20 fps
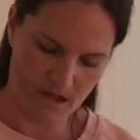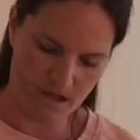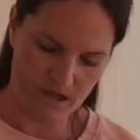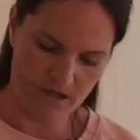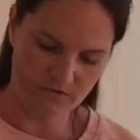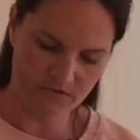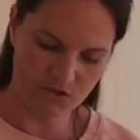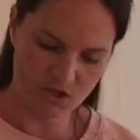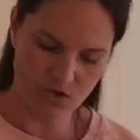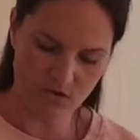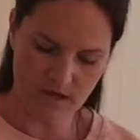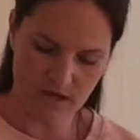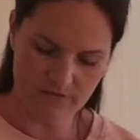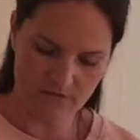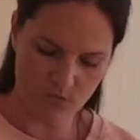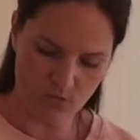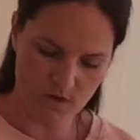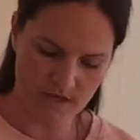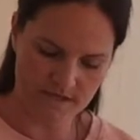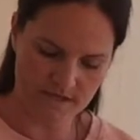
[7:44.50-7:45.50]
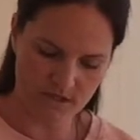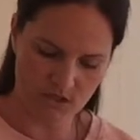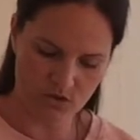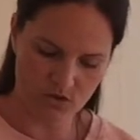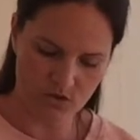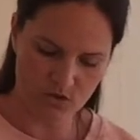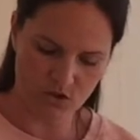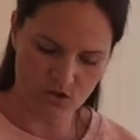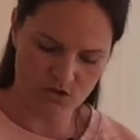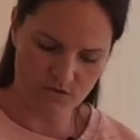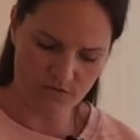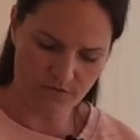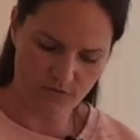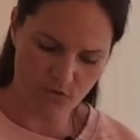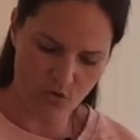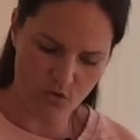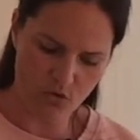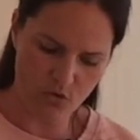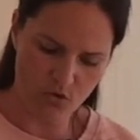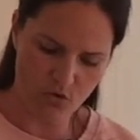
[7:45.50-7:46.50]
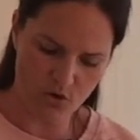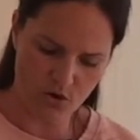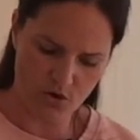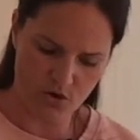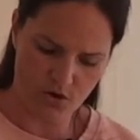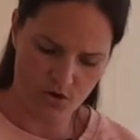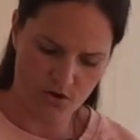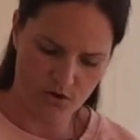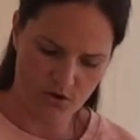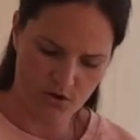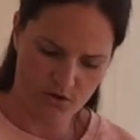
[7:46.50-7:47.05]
If you don't have a whisk, you can use a fork.